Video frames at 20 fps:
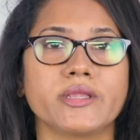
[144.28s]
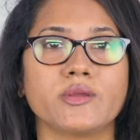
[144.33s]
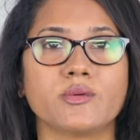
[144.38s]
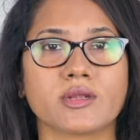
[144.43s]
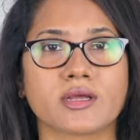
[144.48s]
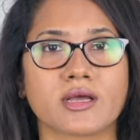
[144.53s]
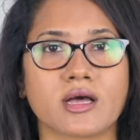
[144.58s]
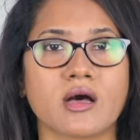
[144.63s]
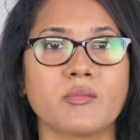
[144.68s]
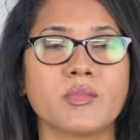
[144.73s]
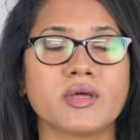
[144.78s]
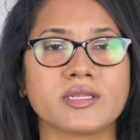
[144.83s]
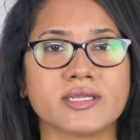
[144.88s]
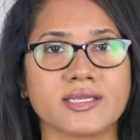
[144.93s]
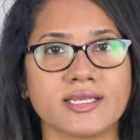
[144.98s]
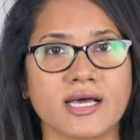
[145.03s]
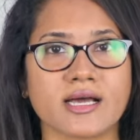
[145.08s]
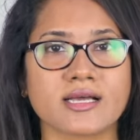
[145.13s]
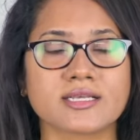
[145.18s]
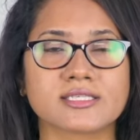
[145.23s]
you are calm and
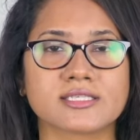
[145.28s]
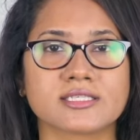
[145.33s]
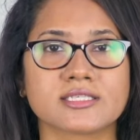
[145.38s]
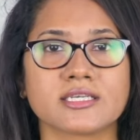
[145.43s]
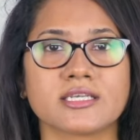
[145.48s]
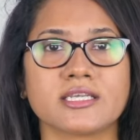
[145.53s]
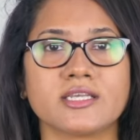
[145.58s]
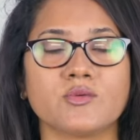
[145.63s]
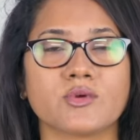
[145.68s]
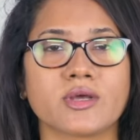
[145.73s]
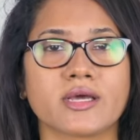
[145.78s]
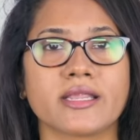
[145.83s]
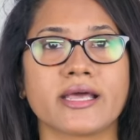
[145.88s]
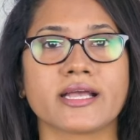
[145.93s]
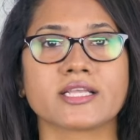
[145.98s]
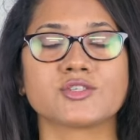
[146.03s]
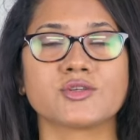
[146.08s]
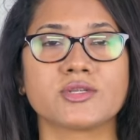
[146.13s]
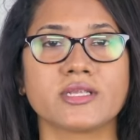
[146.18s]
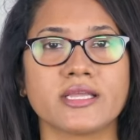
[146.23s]
relaxed, you can
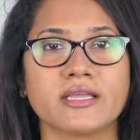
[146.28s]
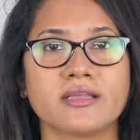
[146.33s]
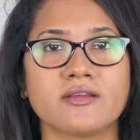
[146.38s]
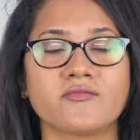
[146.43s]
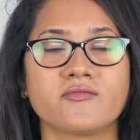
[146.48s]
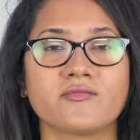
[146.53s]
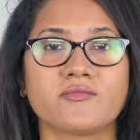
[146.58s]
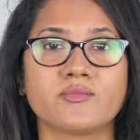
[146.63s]
actually